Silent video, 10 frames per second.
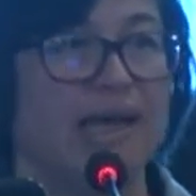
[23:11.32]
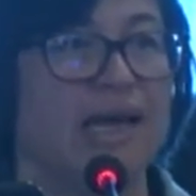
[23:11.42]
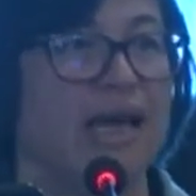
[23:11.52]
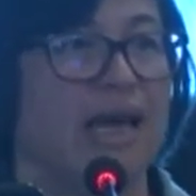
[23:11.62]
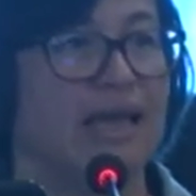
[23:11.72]

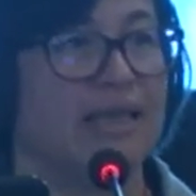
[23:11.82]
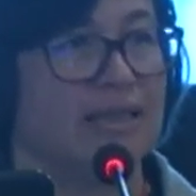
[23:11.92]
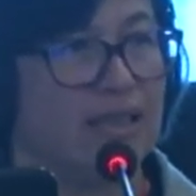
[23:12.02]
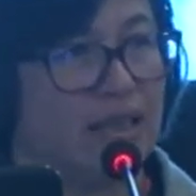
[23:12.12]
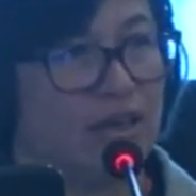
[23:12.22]

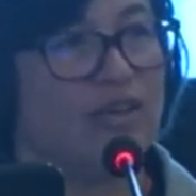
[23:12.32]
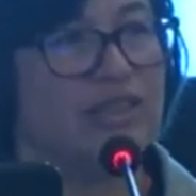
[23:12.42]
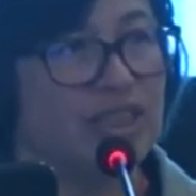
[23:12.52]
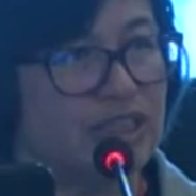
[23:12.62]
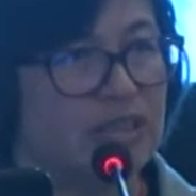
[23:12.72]
and the
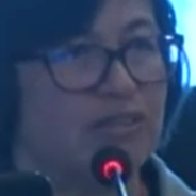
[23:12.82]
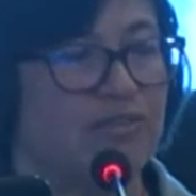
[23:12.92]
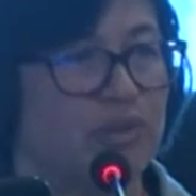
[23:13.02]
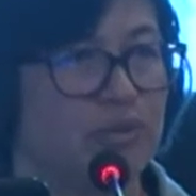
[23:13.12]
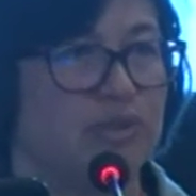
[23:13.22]
condition of
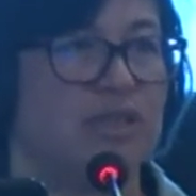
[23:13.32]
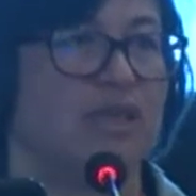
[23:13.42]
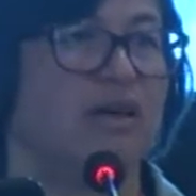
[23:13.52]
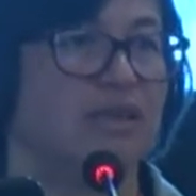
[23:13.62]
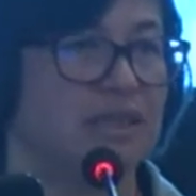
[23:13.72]
use
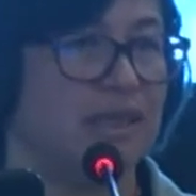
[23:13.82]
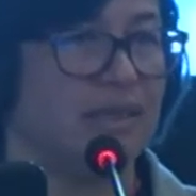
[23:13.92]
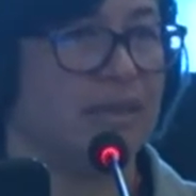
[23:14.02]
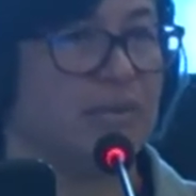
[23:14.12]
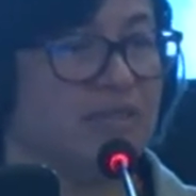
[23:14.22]
are
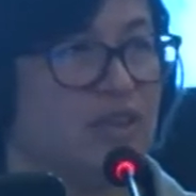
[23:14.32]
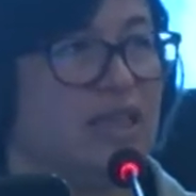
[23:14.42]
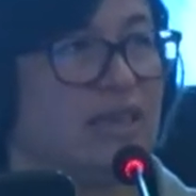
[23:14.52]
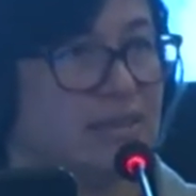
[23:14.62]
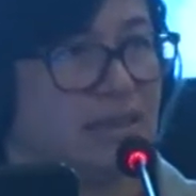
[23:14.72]
dealing with the
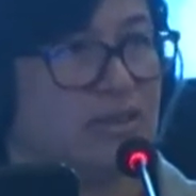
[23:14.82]
data.